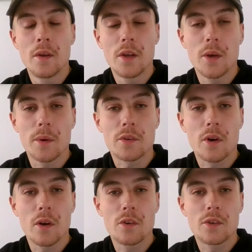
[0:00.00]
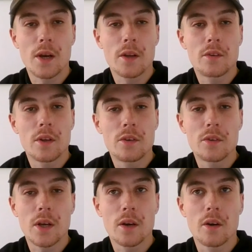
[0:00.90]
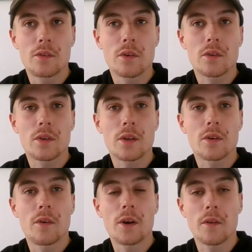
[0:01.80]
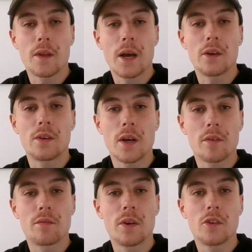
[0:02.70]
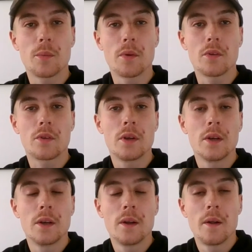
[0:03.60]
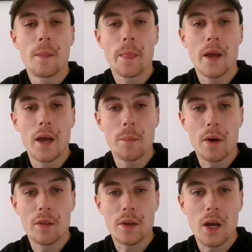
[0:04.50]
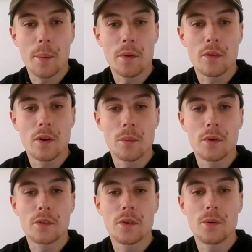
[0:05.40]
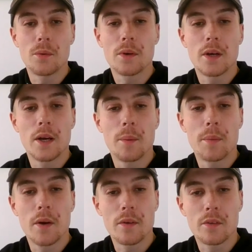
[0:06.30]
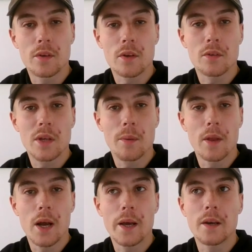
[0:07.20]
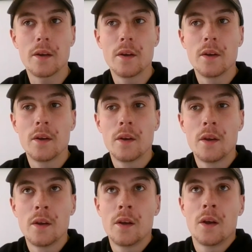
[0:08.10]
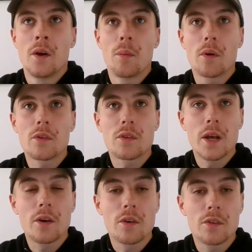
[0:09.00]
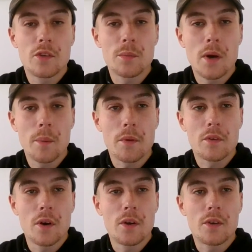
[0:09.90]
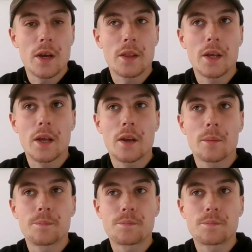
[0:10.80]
US college tennis, and she's had a lot of success already in the ITF in doubles. But I think Arbuthnot will do better in singles down the line. One slight criticism of Arbuthnot today, I think